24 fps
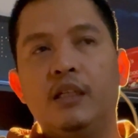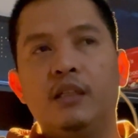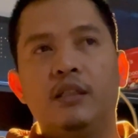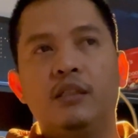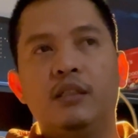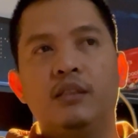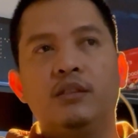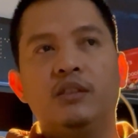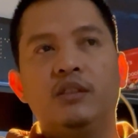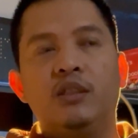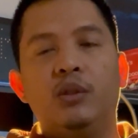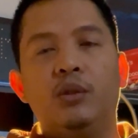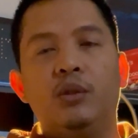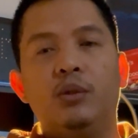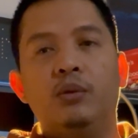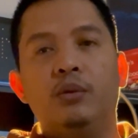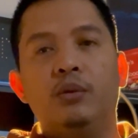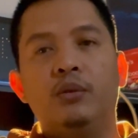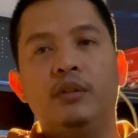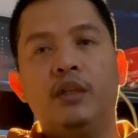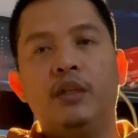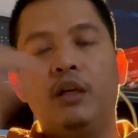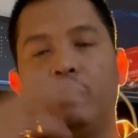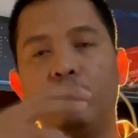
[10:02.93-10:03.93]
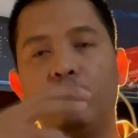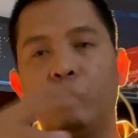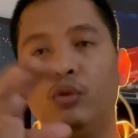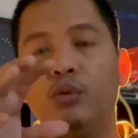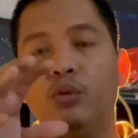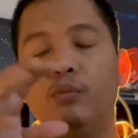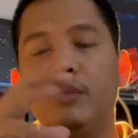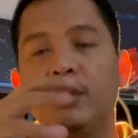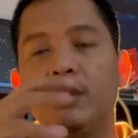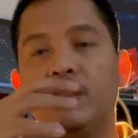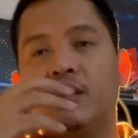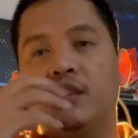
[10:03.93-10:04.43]
So that
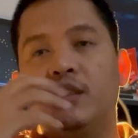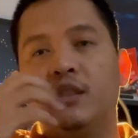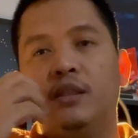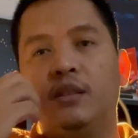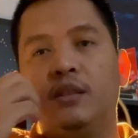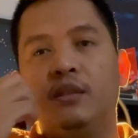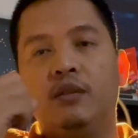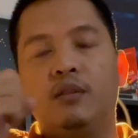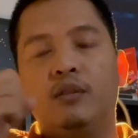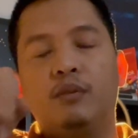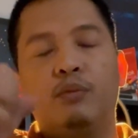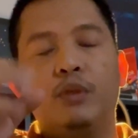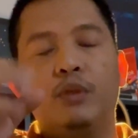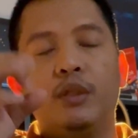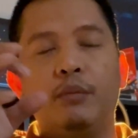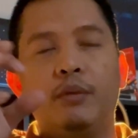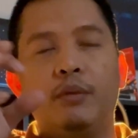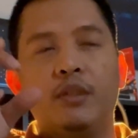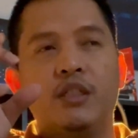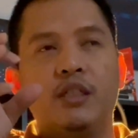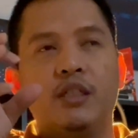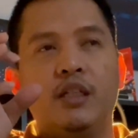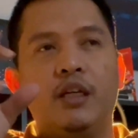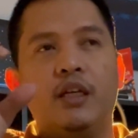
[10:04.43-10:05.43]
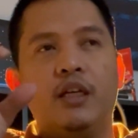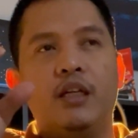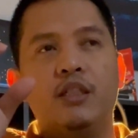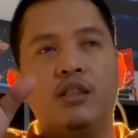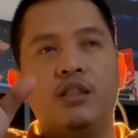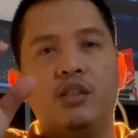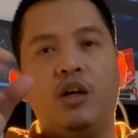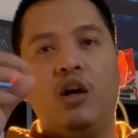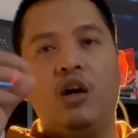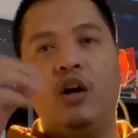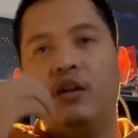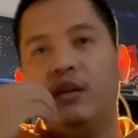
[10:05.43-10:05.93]
room is pretty much like a
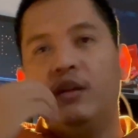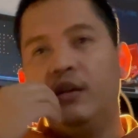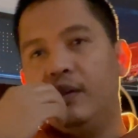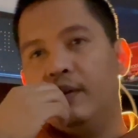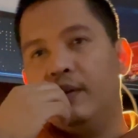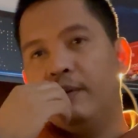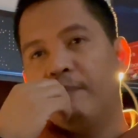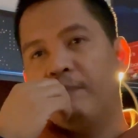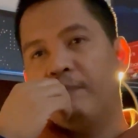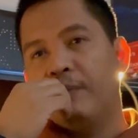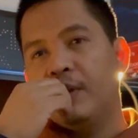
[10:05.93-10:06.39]
sauna.